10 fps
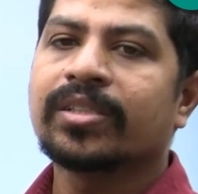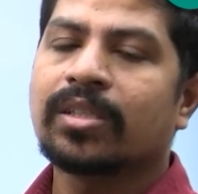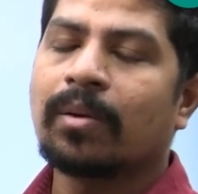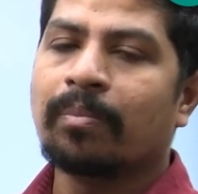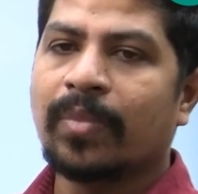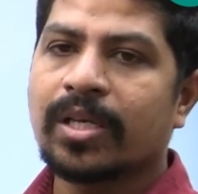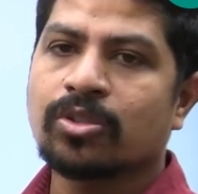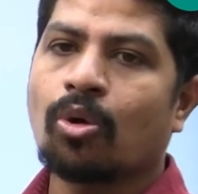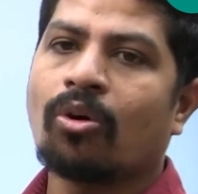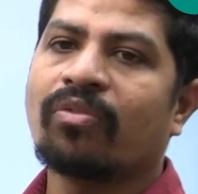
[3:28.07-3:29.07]
is a
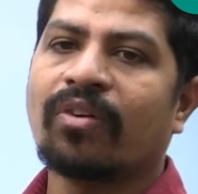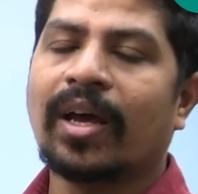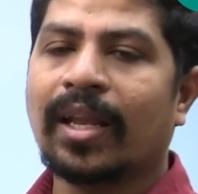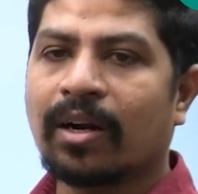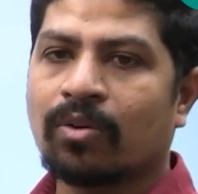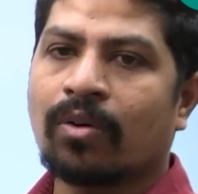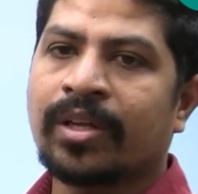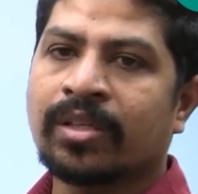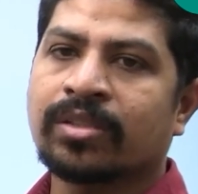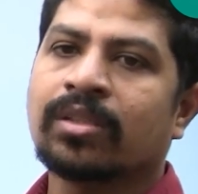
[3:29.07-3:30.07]
mix of uh,
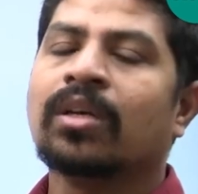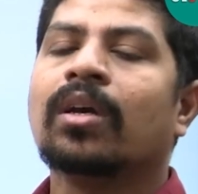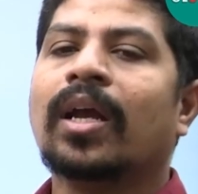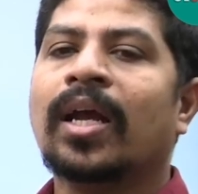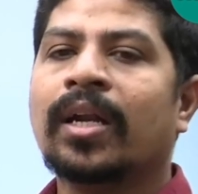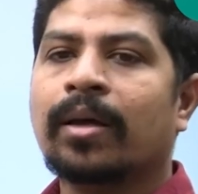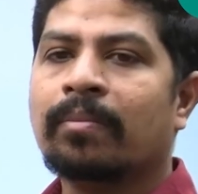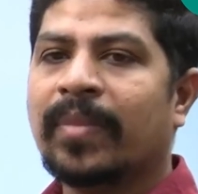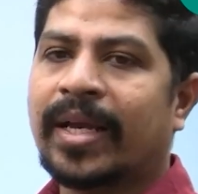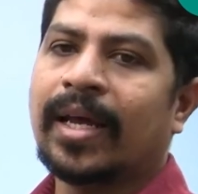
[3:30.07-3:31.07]
electronics and uh,
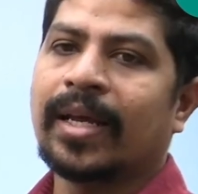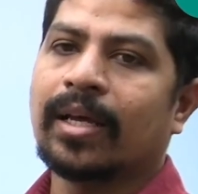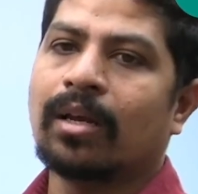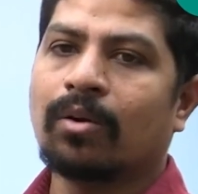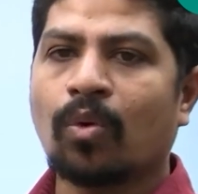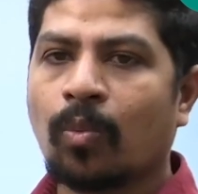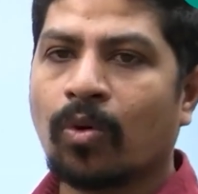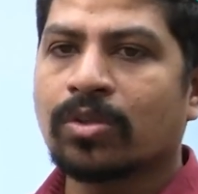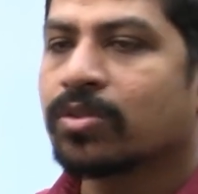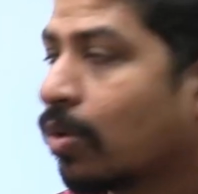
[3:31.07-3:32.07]
mechanical
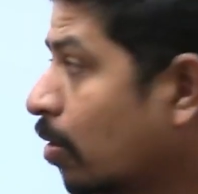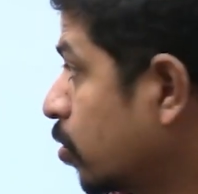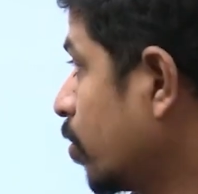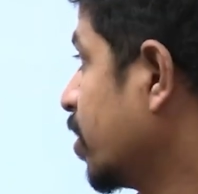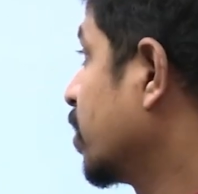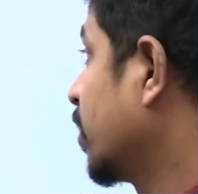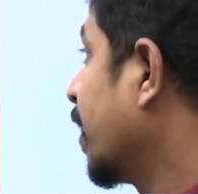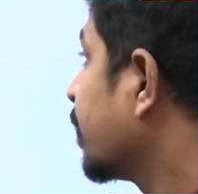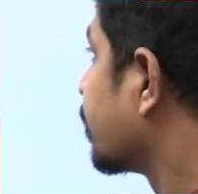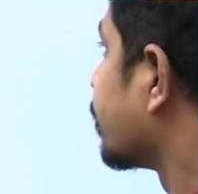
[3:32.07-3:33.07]
robots also he is
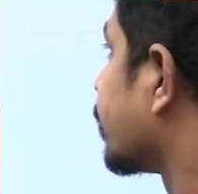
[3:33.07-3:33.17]
saying.